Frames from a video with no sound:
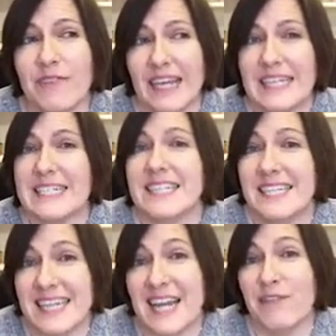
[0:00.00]
ended the
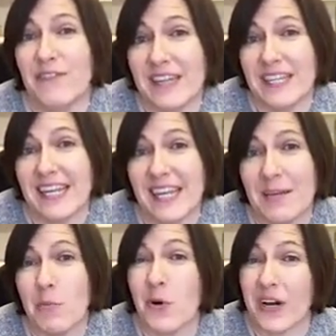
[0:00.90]
day feeling
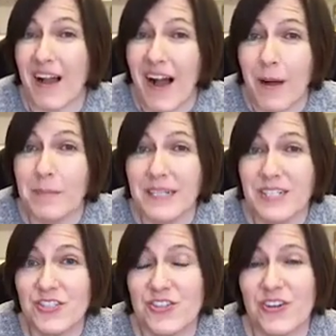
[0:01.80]
more
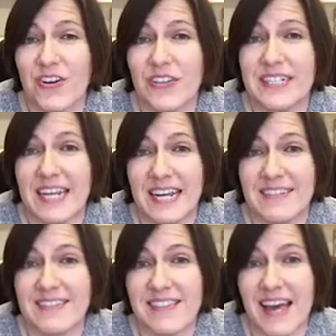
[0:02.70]
accomplished are the
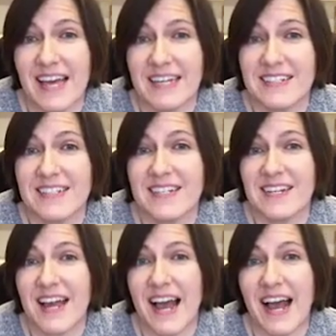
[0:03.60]
days that
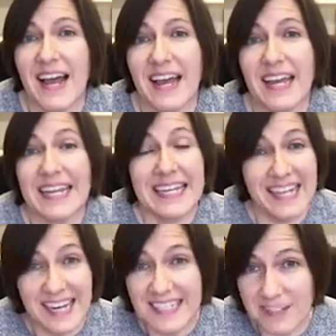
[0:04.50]
I
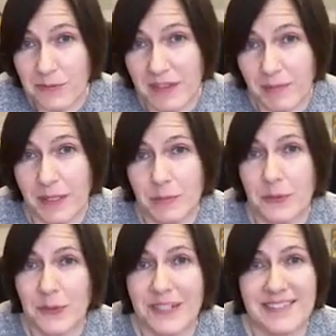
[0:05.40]
connected with
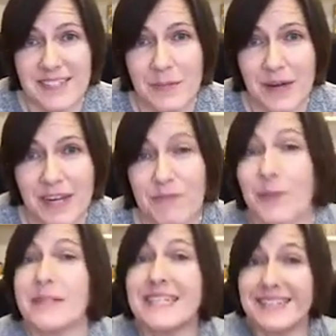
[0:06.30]
people in some way,
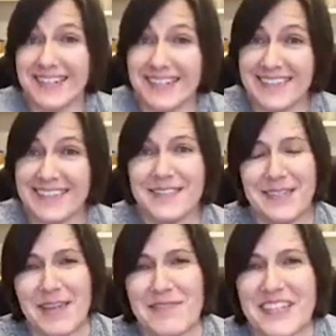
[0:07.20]
from a distance,
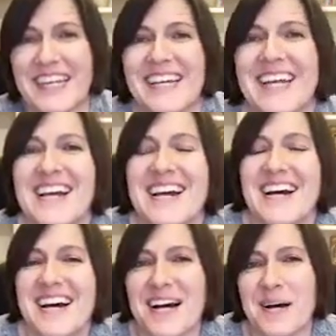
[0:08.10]
safely,
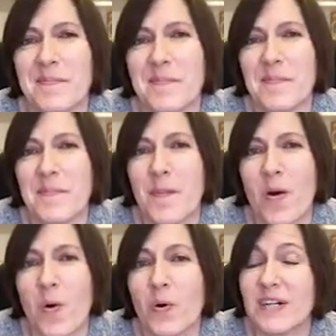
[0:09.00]

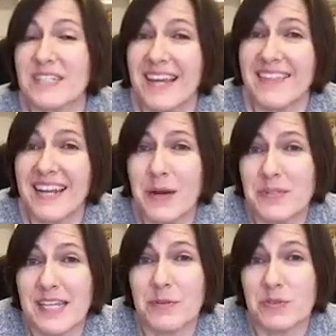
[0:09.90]
or a day that I
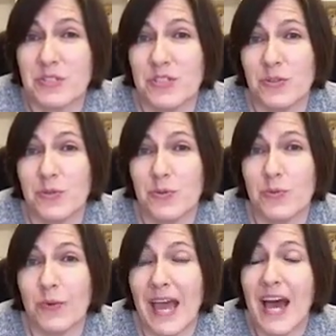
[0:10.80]
was able
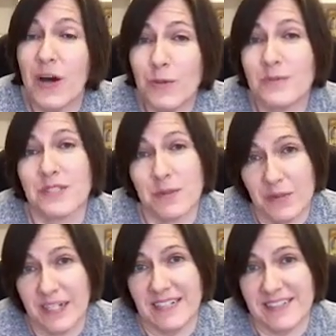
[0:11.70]
to help
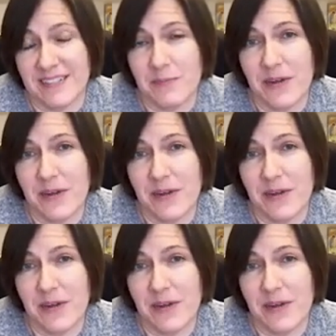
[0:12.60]
someone in some